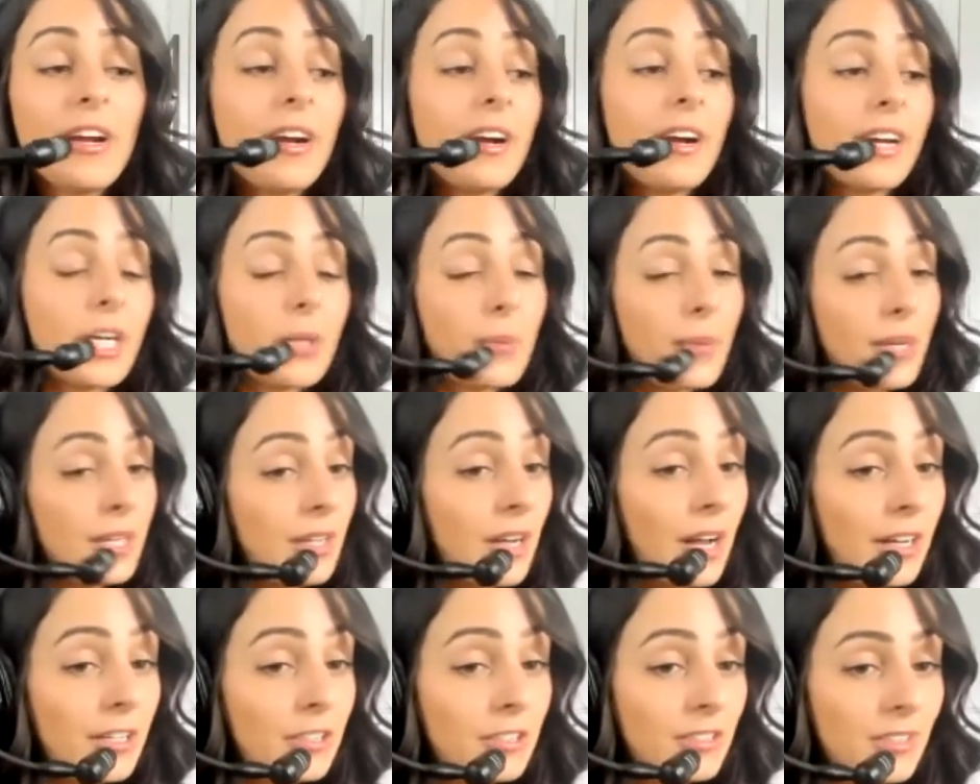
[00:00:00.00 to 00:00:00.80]
I'm going to
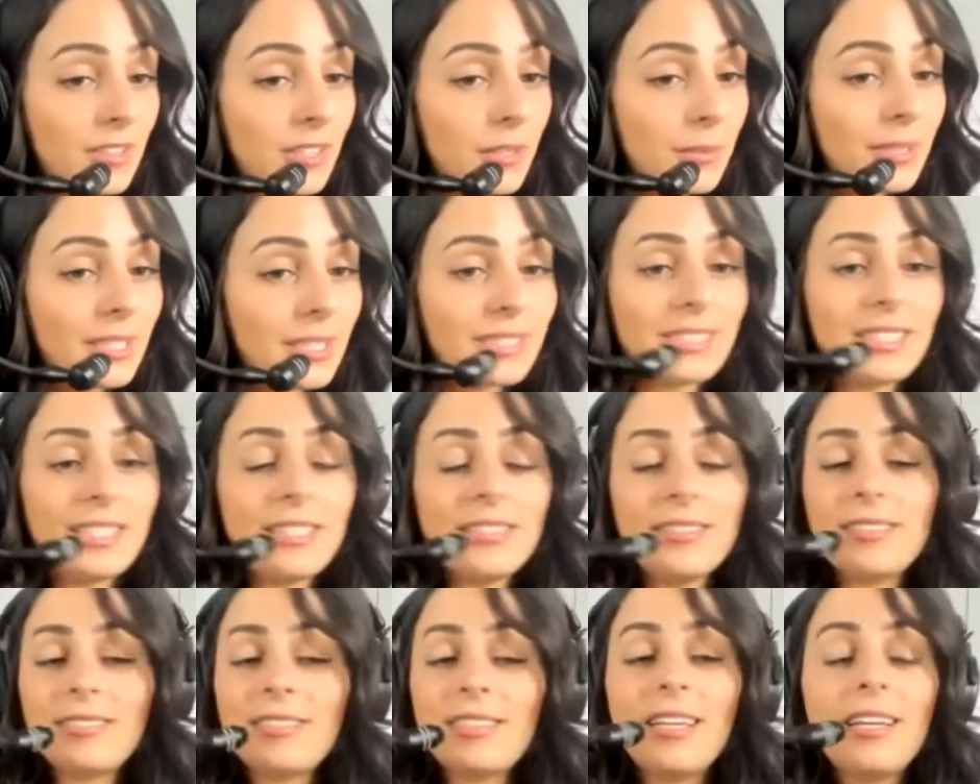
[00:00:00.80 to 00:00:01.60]
acknowledge that you
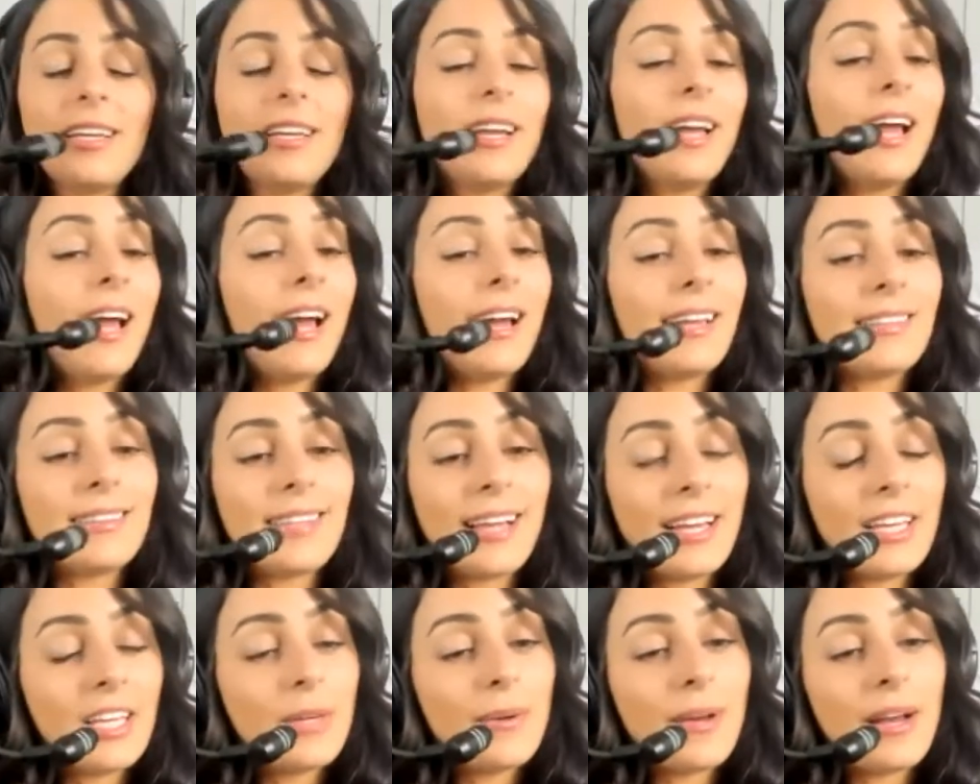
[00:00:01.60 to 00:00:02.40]
exist and
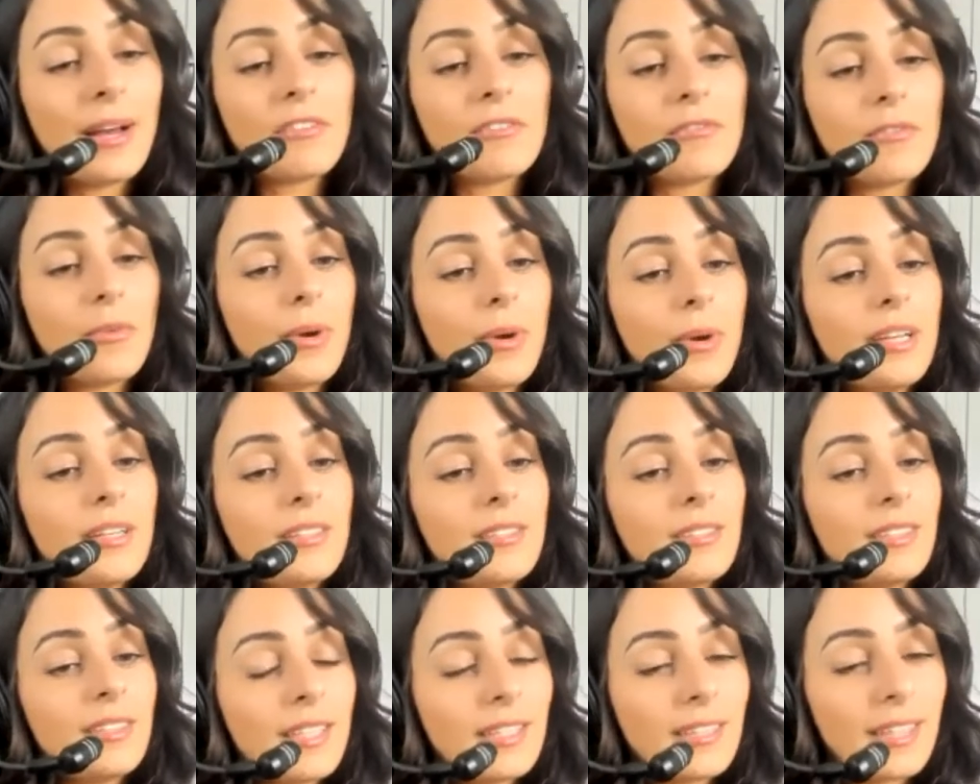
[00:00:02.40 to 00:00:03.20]
that you have a
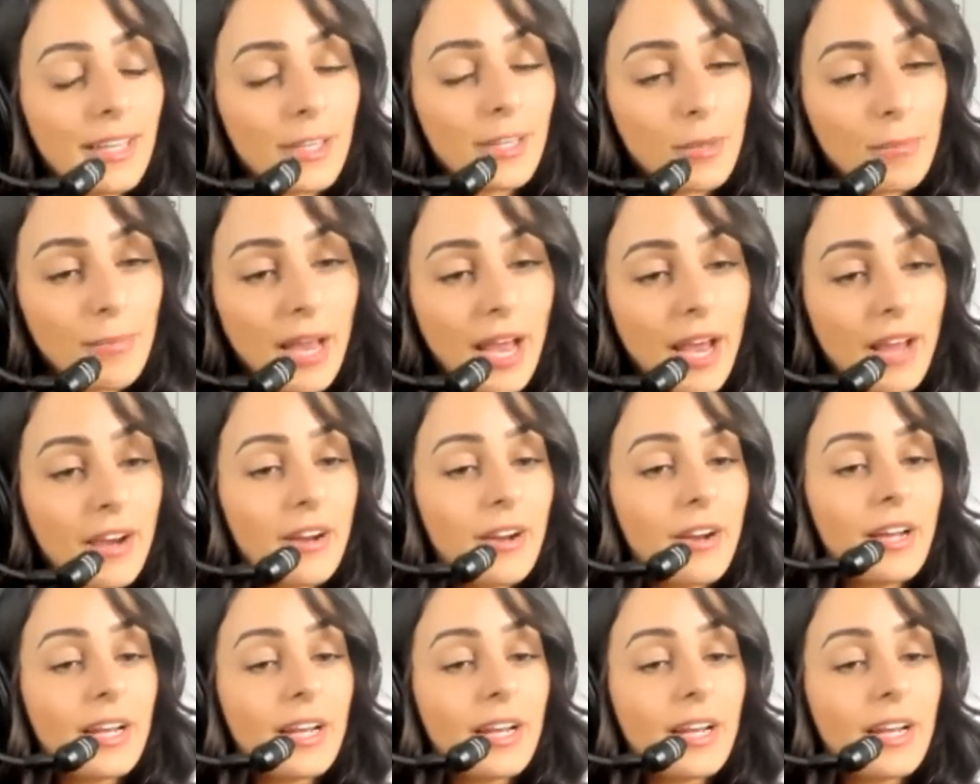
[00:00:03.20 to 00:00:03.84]
voice and that you matter.